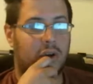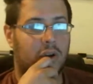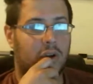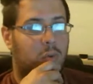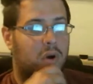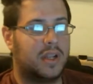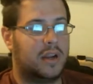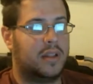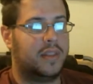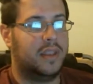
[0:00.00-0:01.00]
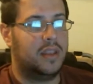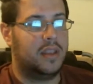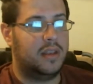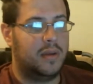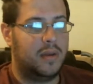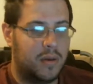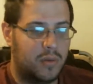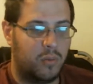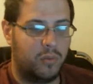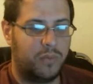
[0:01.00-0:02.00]
currently working on the
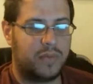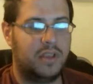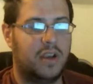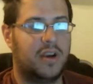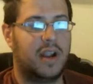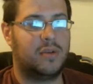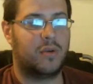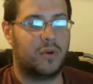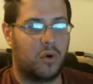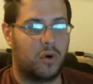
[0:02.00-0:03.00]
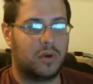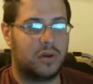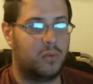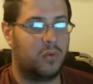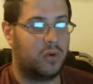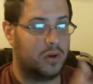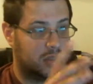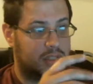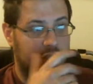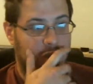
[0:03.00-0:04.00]
year-end award,
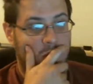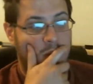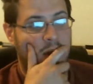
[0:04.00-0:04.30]
so